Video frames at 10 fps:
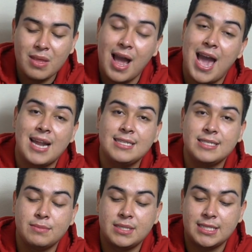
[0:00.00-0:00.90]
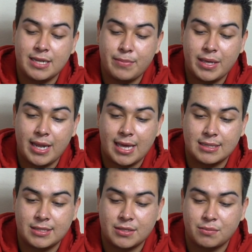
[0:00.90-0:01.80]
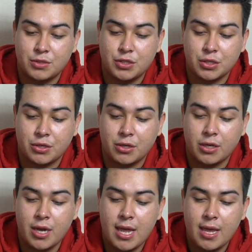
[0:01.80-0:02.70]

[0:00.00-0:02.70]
I added some cinnamon and some sugar,